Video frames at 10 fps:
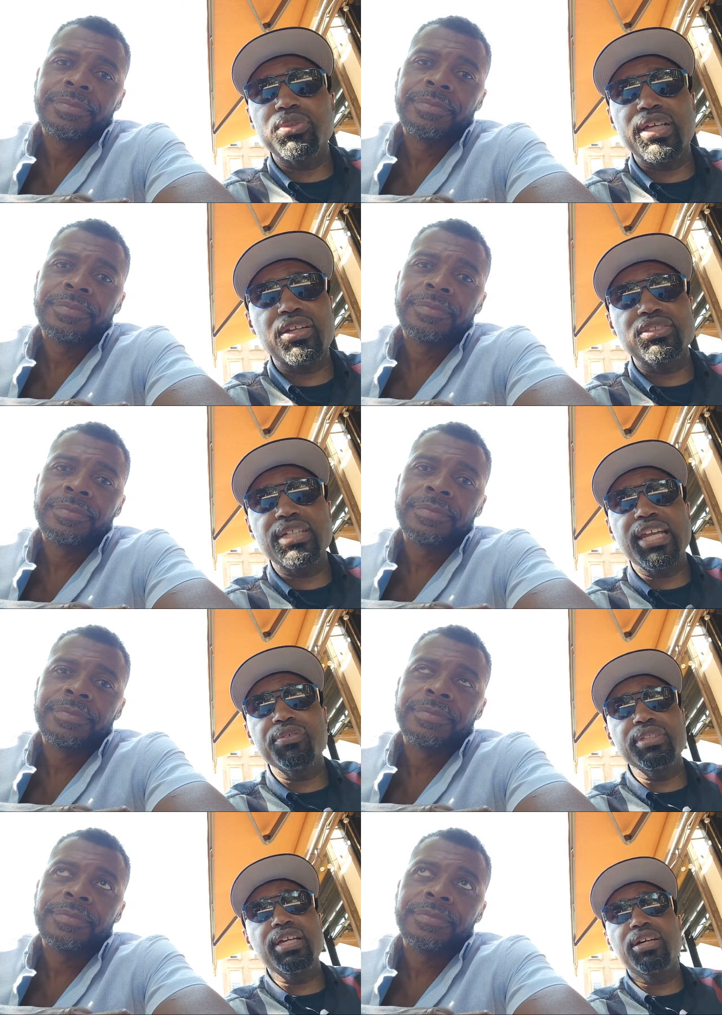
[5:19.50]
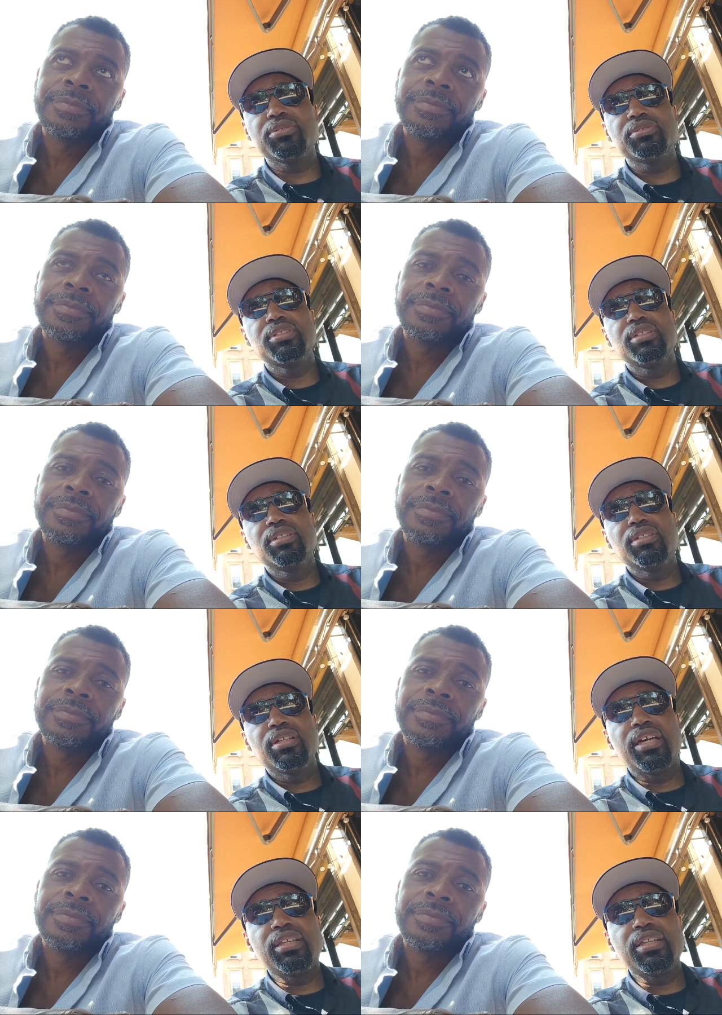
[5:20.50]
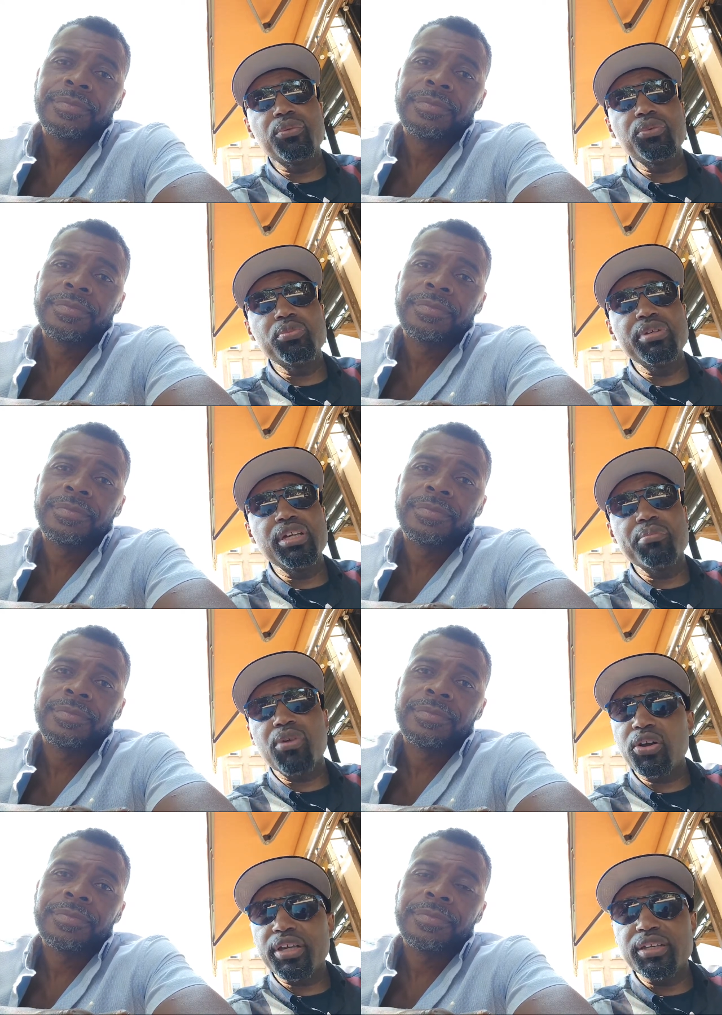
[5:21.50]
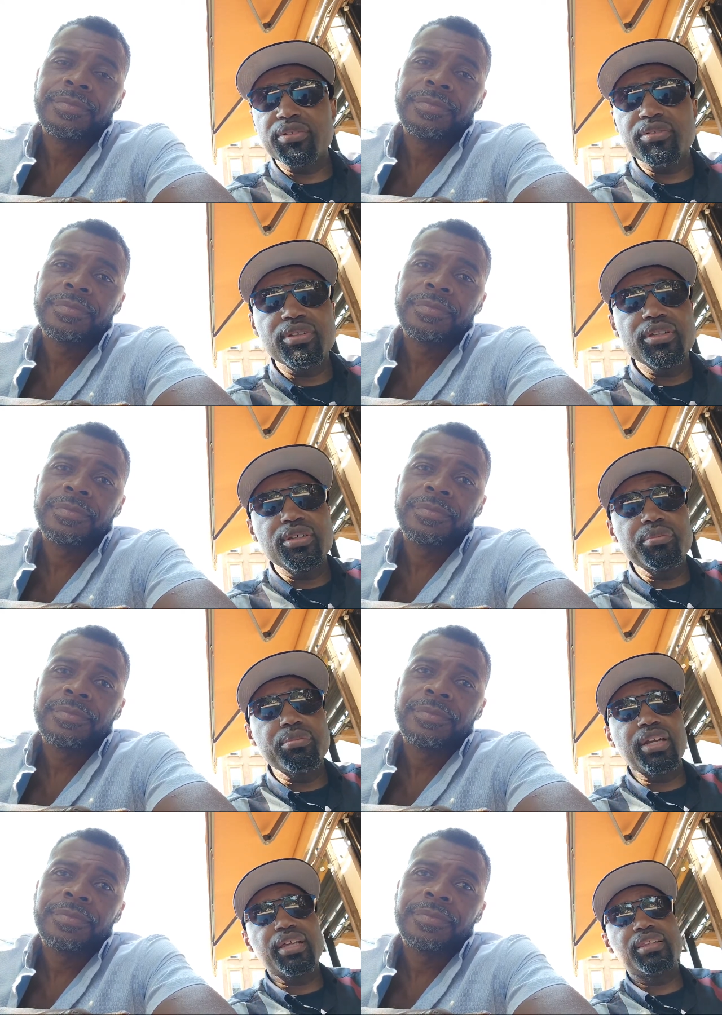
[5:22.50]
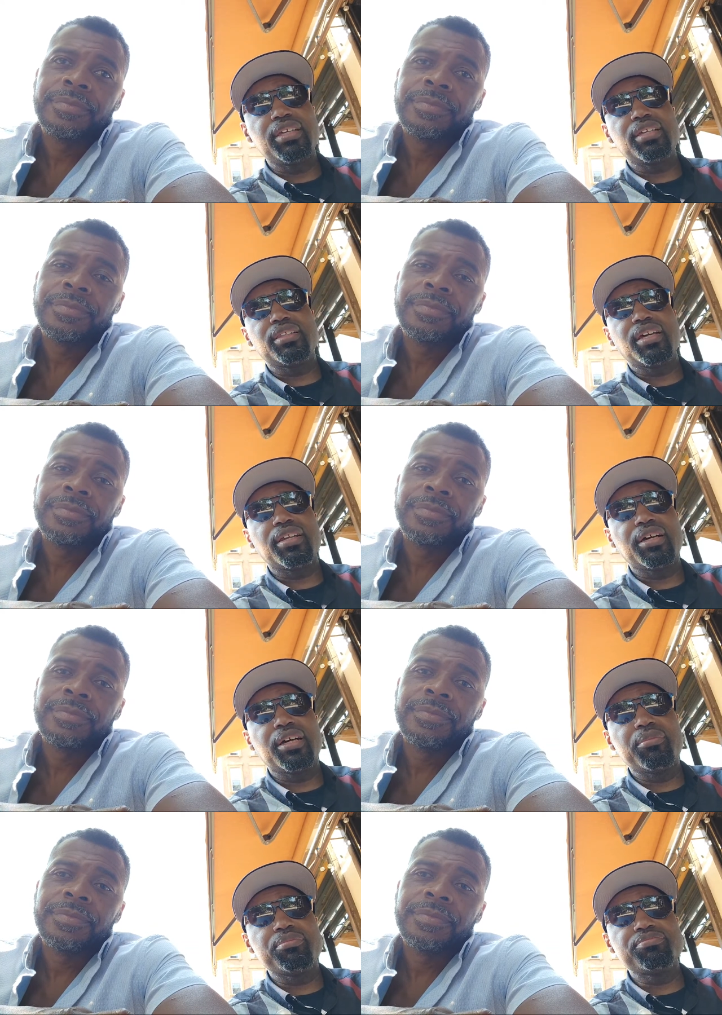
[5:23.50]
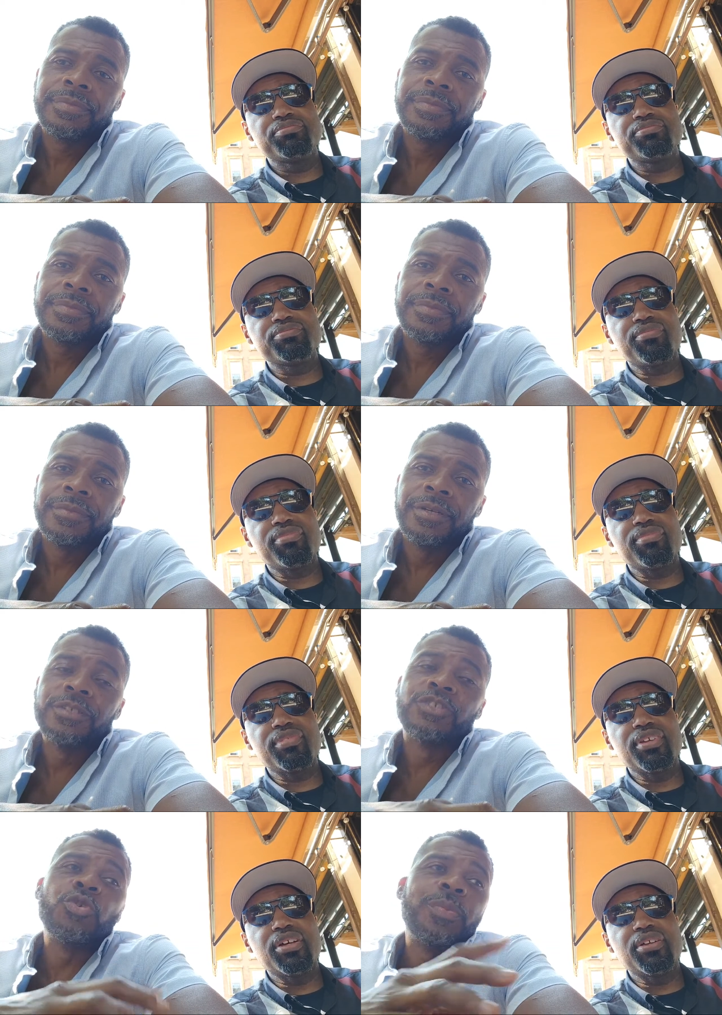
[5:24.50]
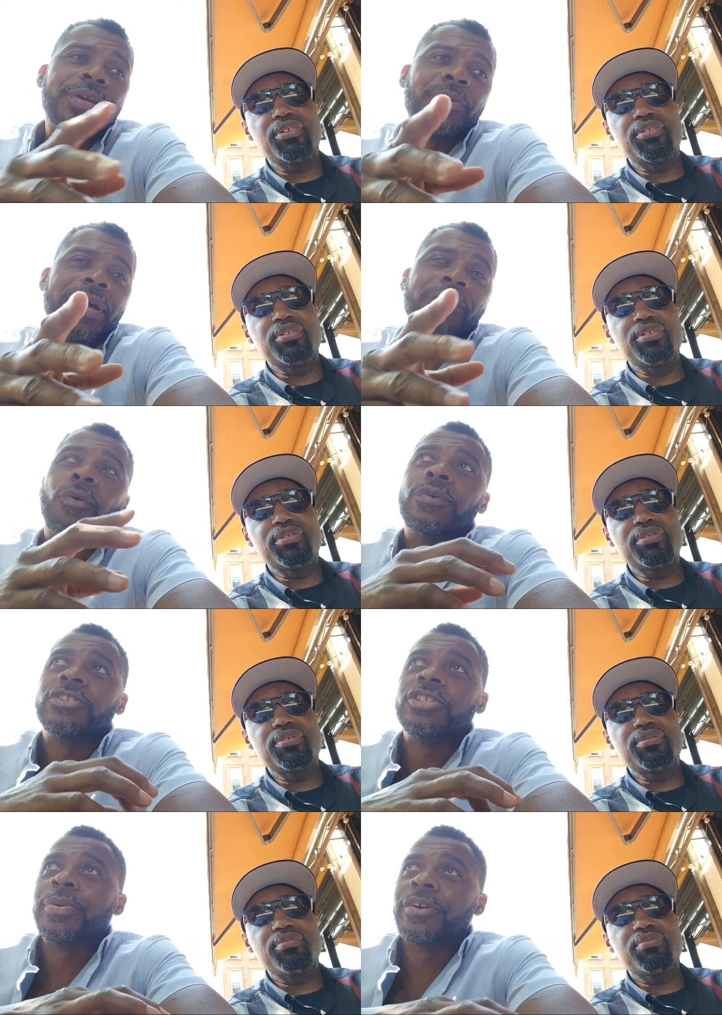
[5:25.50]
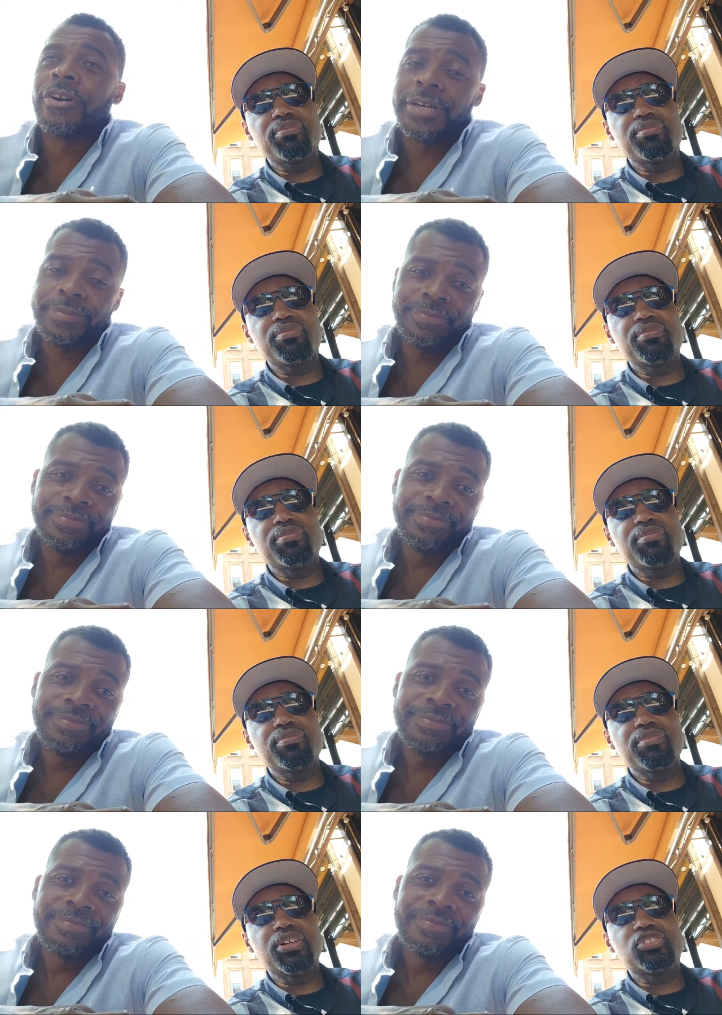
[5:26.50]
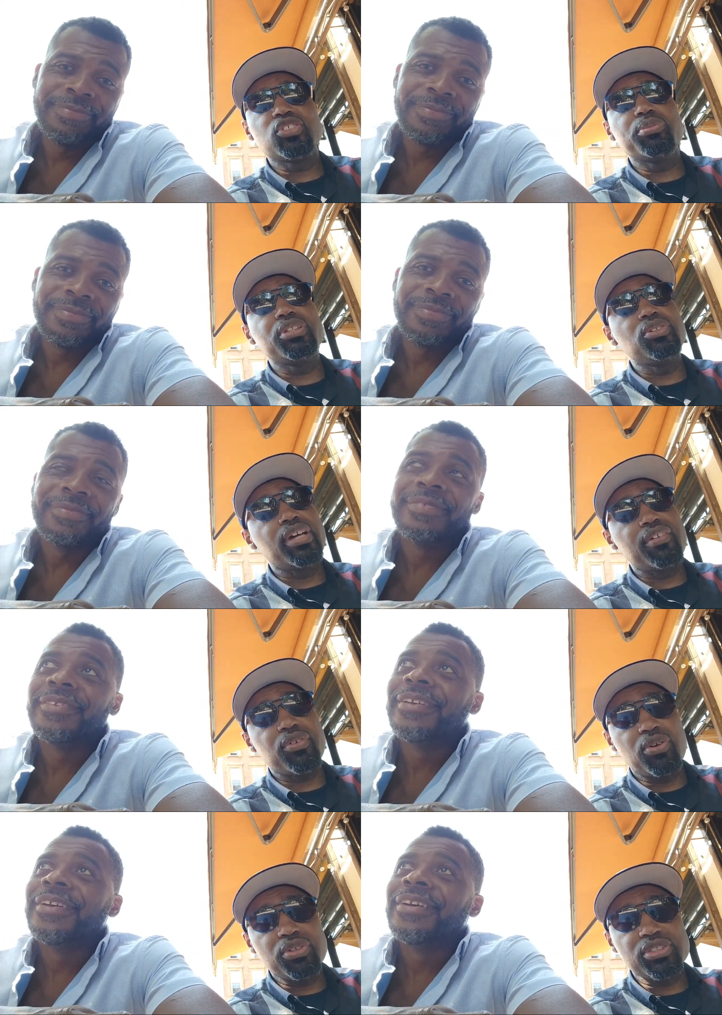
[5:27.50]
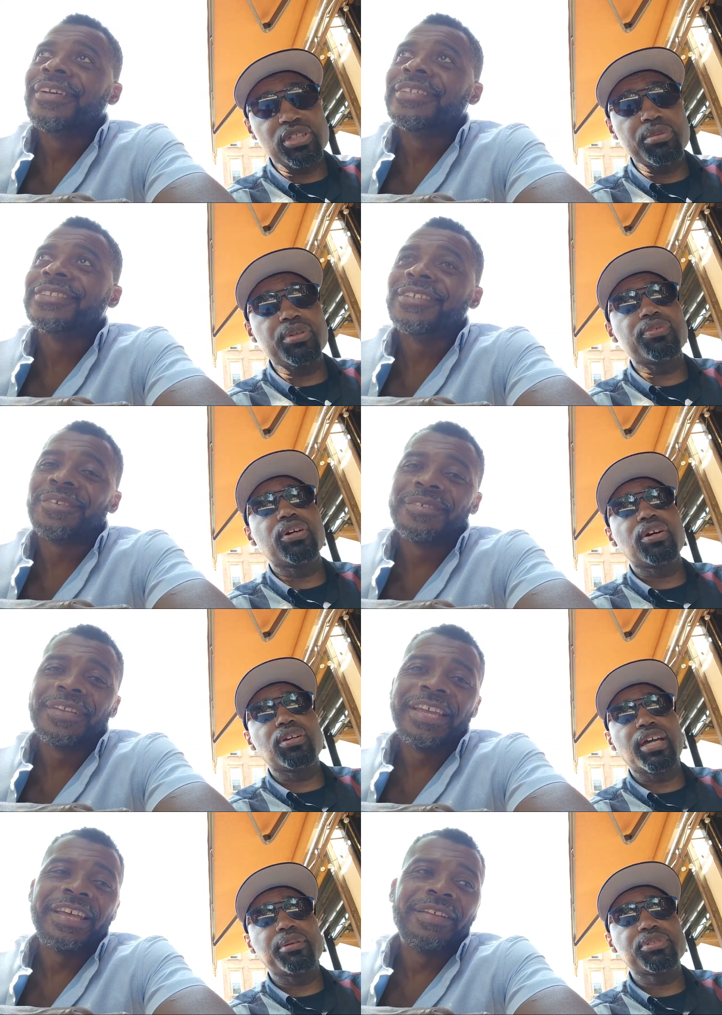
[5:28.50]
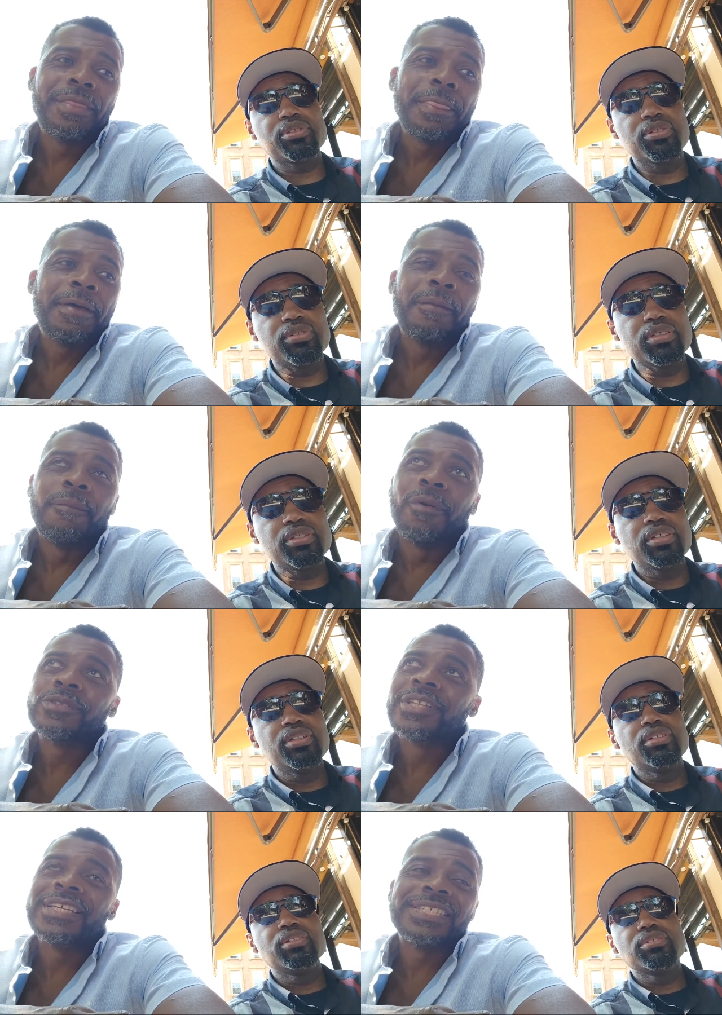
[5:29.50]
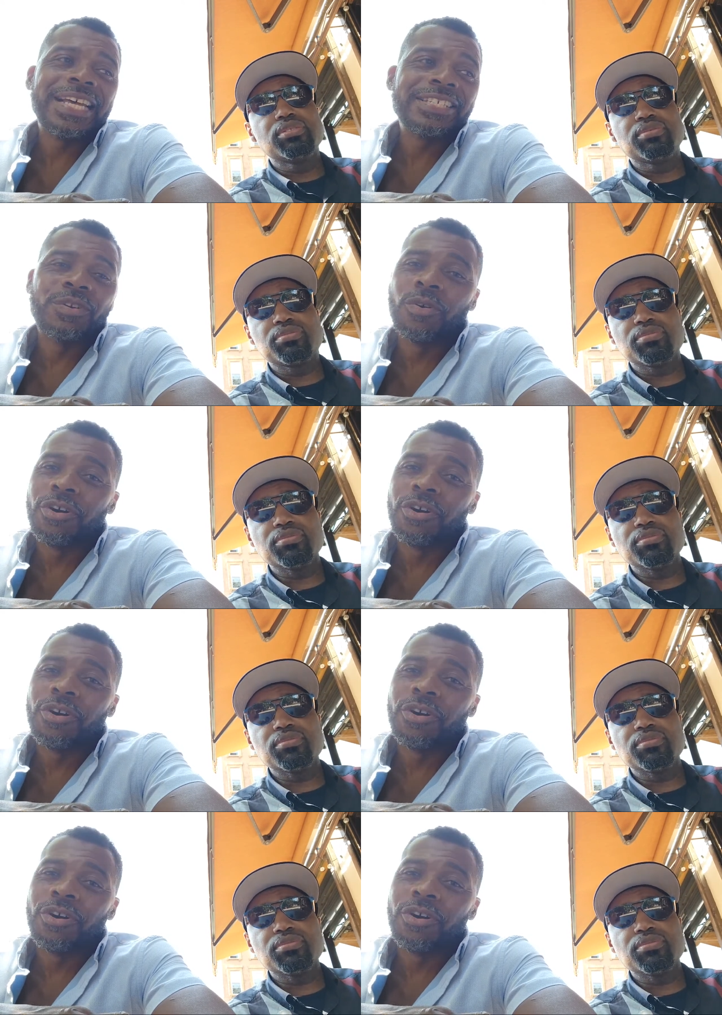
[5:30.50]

Speaker 1: without a shadow of a doubt, and that will be a market. But I think that, um,
Speaker 2: assuming you have ownership of the art,
Speaker 1: assuming you have ownership of so, the art, yeah. absolutely.
Speaker 2: Most of this has no